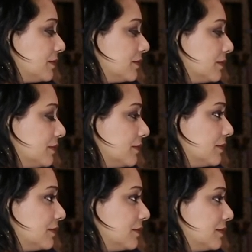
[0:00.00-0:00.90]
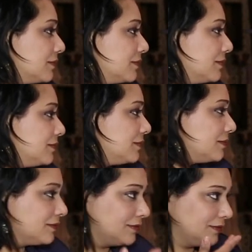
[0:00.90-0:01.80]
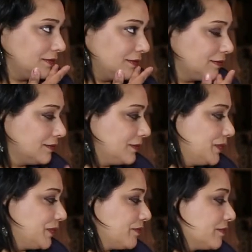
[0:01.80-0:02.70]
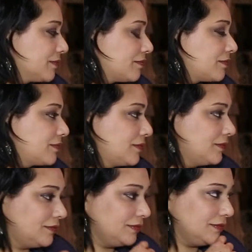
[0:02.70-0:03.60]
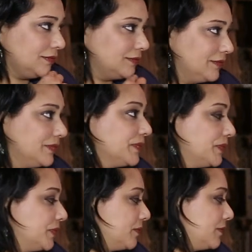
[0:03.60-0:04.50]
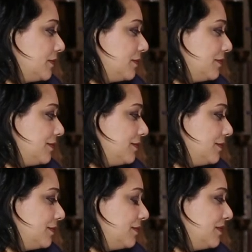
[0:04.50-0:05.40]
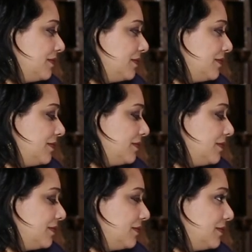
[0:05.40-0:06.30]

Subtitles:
(silent)